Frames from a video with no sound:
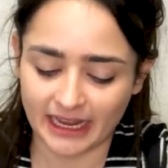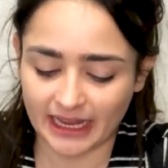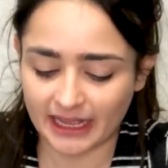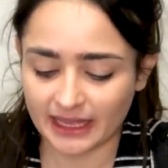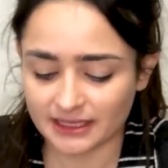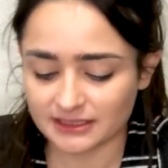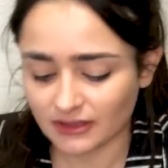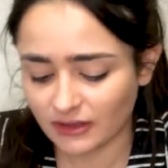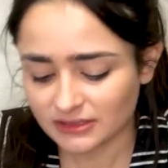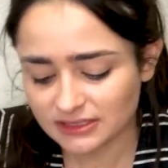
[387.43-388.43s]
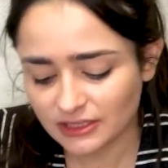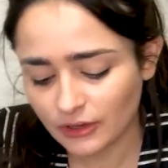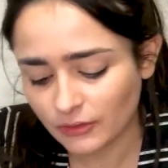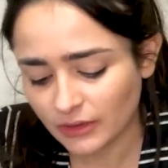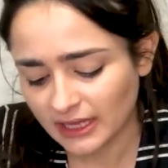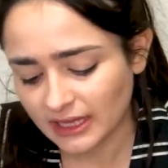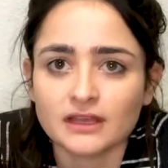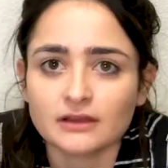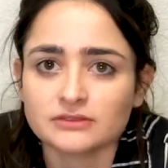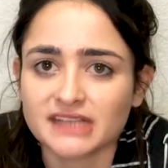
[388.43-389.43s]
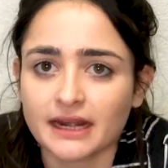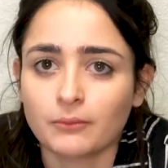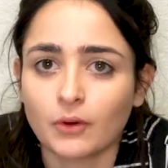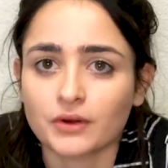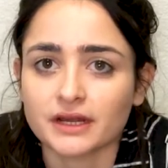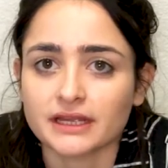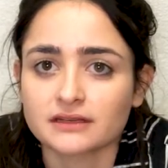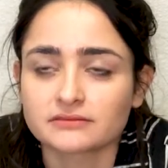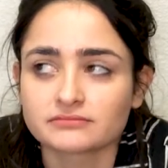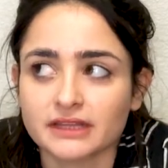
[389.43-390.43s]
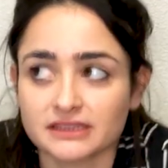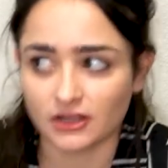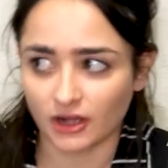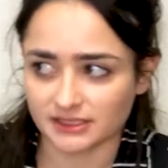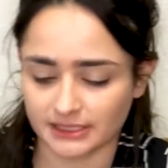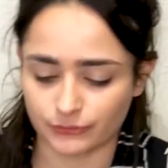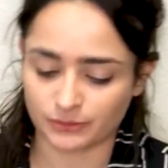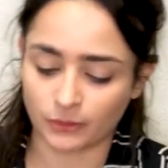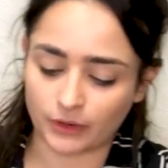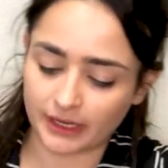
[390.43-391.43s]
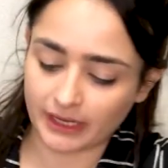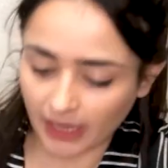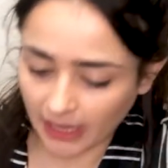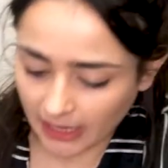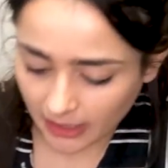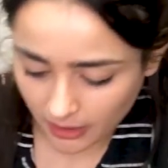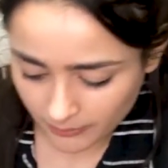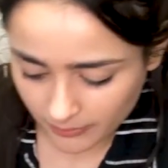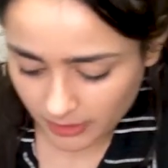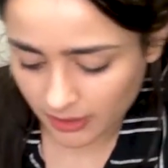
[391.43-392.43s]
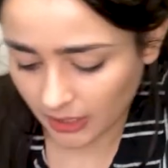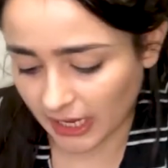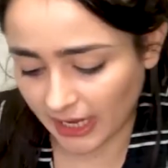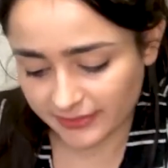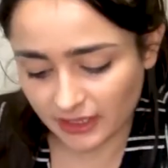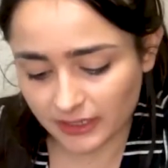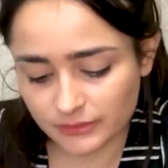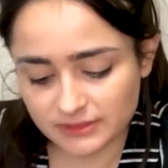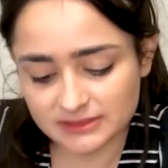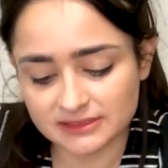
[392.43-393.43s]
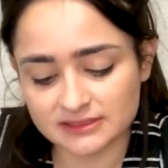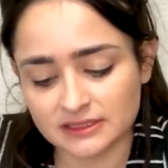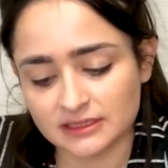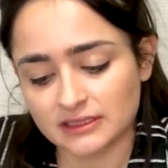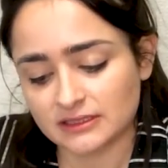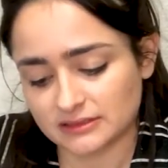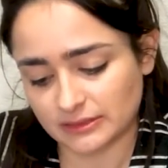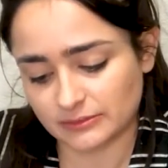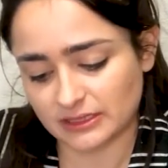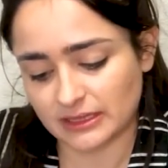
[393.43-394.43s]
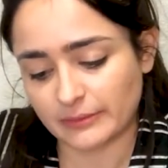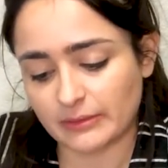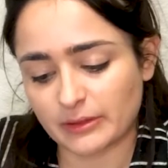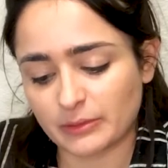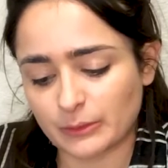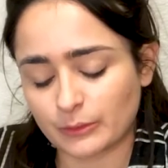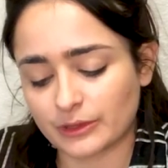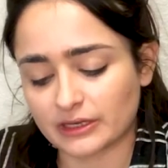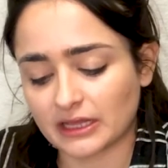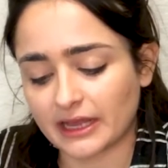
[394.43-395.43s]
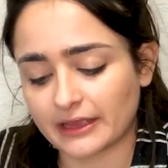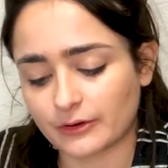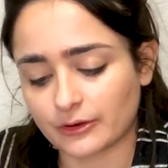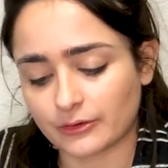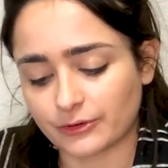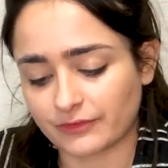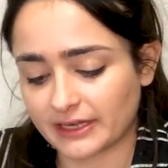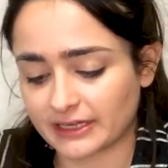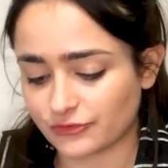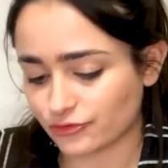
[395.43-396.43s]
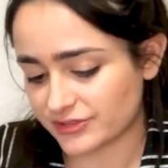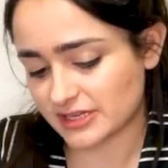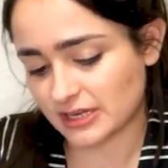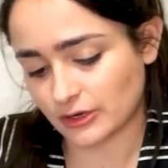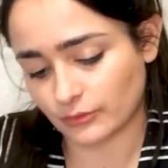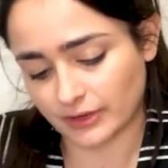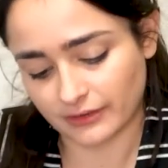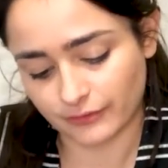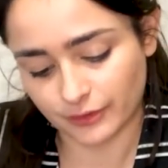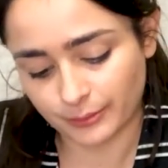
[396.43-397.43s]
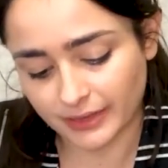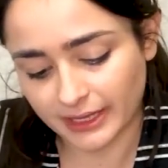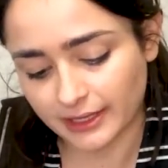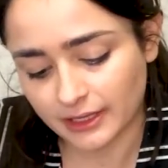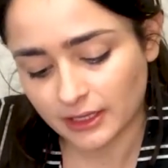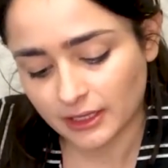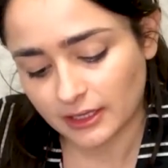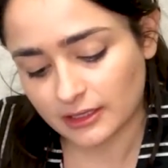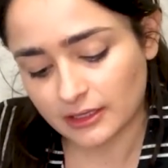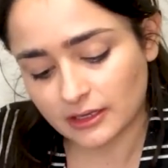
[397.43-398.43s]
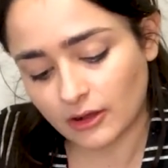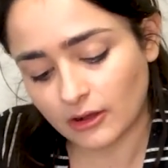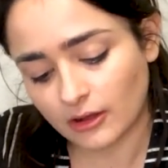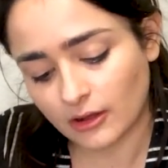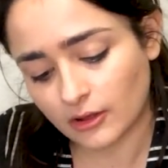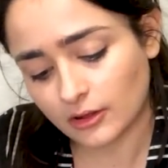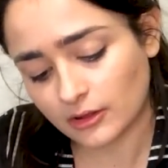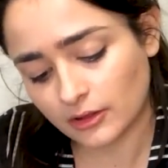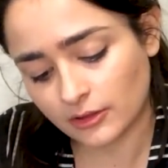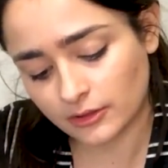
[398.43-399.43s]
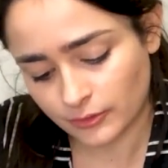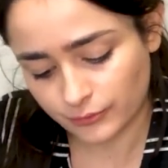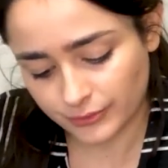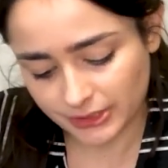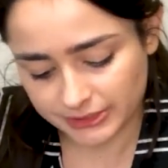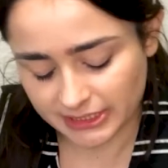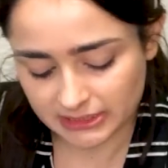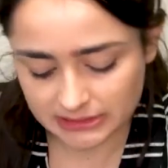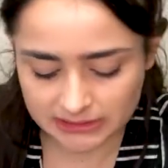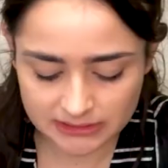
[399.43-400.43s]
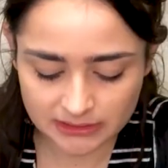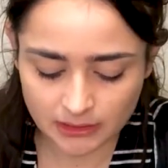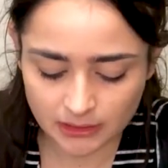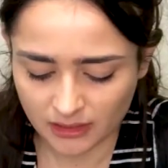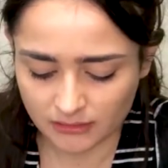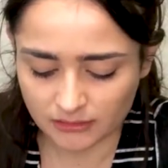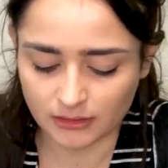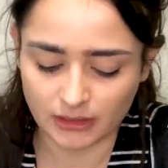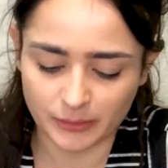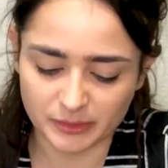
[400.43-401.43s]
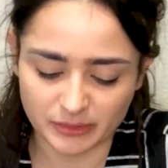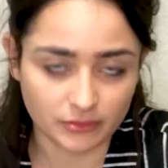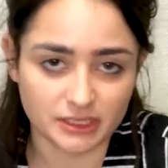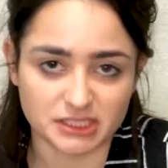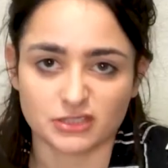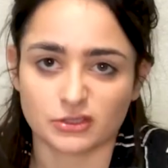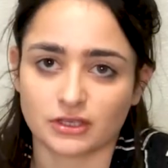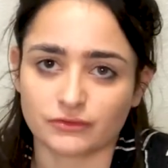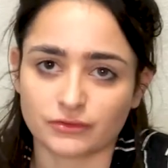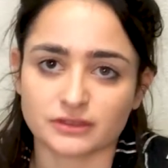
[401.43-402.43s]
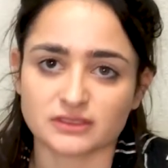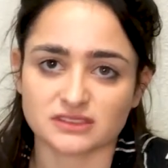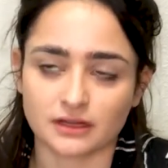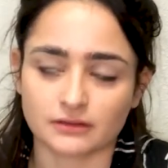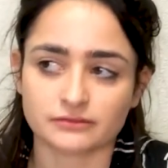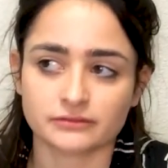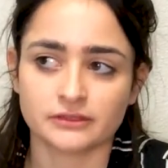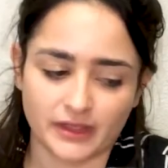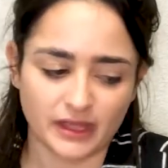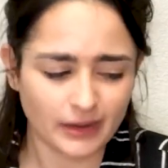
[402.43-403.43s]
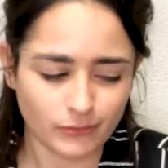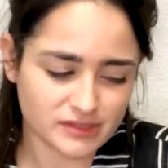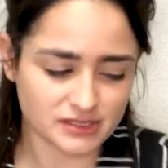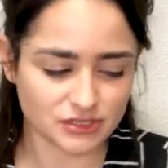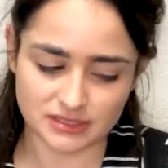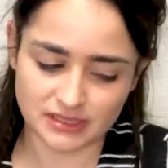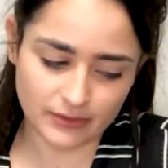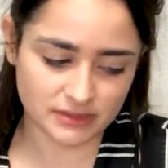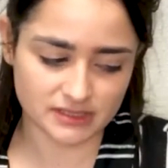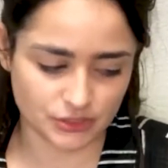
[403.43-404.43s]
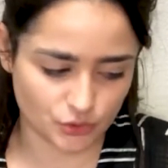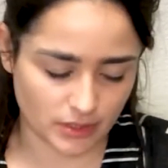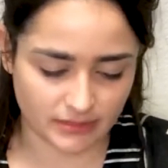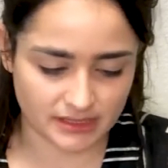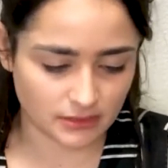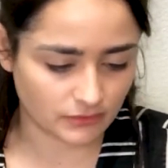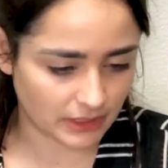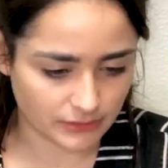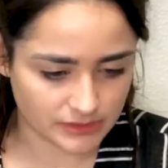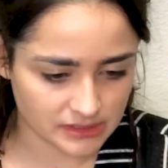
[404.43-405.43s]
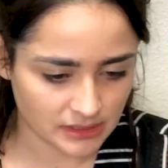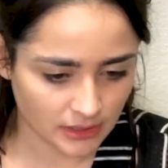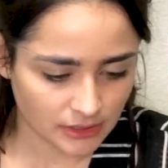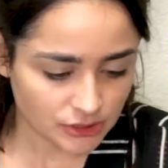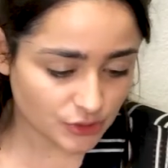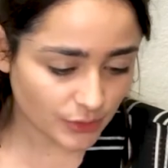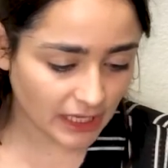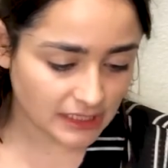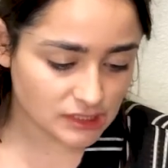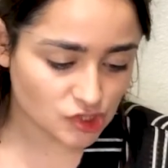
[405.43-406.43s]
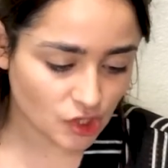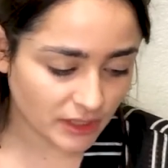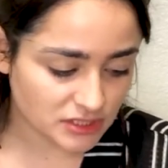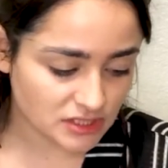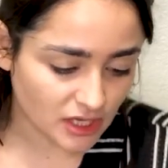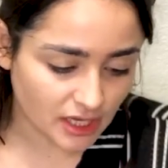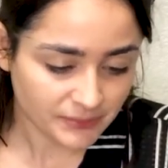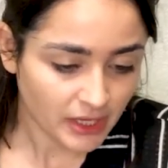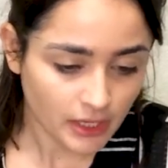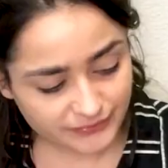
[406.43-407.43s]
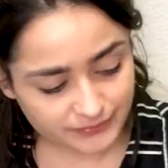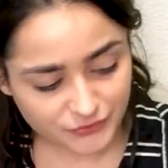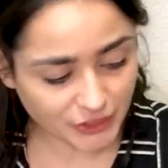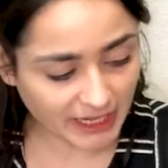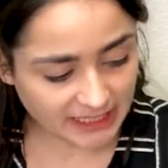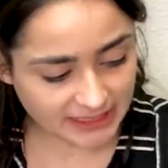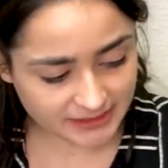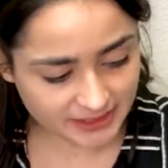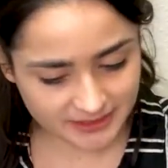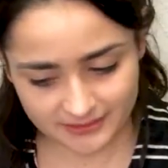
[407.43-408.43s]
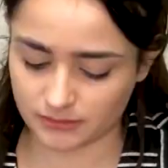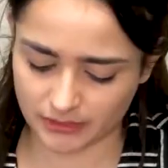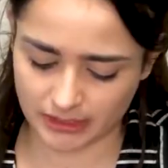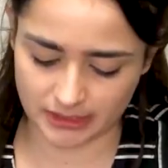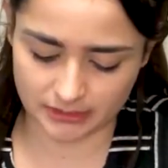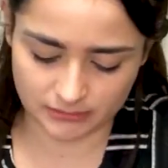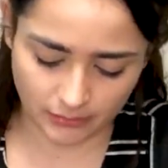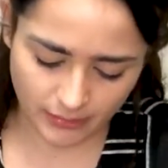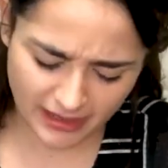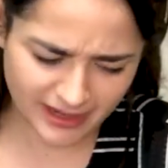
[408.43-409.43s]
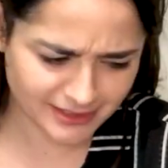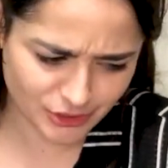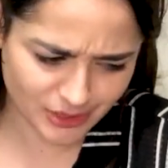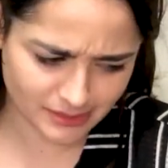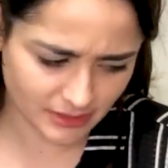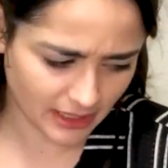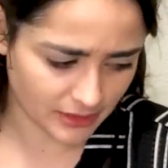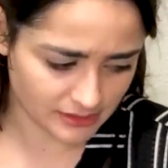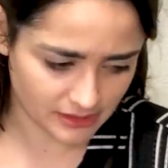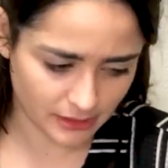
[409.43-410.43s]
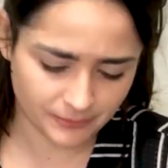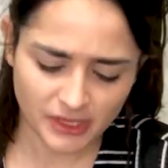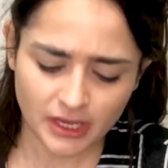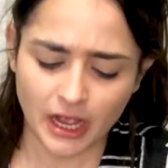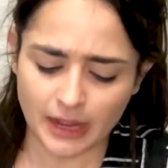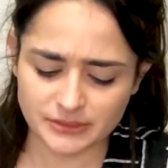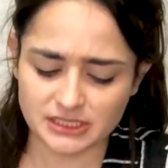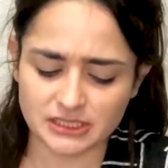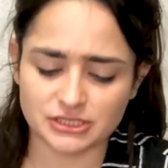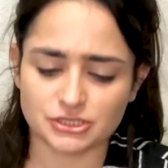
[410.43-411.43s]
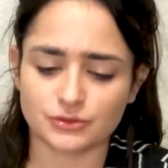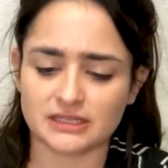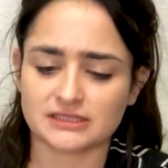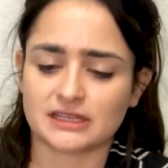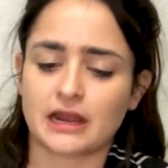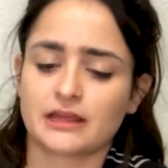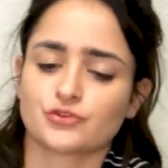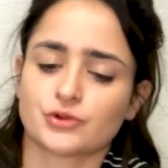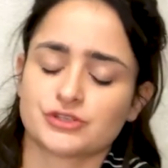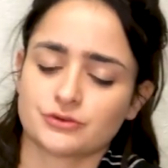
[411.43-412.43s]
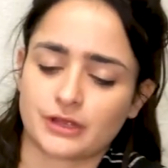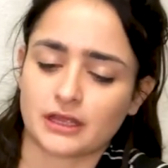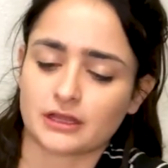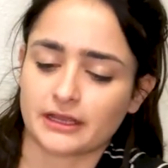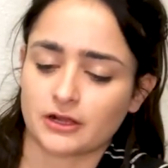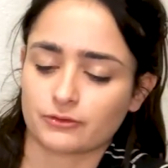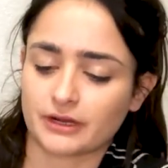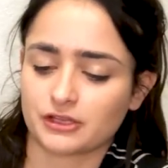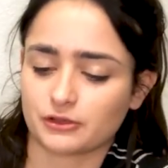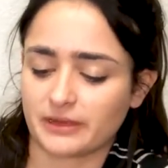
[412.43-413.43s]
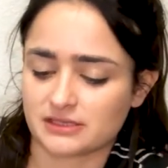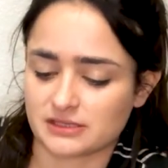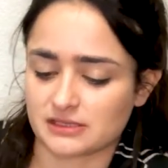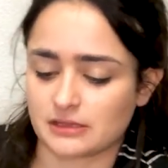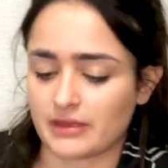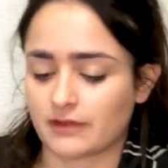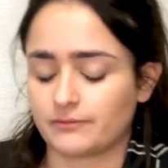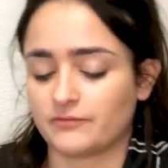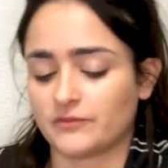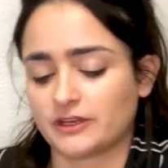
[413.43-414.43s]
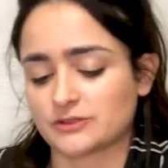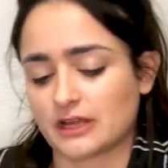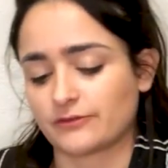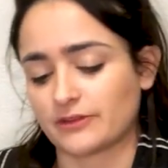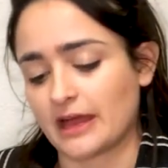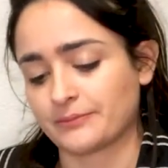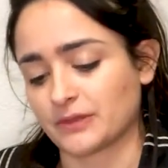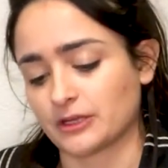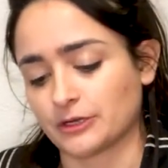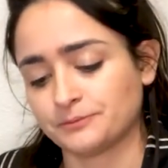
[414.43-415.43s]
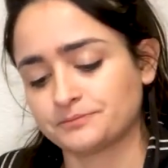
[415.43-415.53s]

And also, it was kind of boring. Like the content was boring. Um, I thought it was something that maybe people would like or would find interesting or whatever, but in all realness, I don't know how many people are actually looking for this stuff. And I wasn't just, I wasn't enjoying myself when I was doing it, so I just thought, forget it forget it. Like, why not just try something else, you know? I'm just gonna do things that I enjoy doing, like on a regular basis, and then make videos off of that, you know?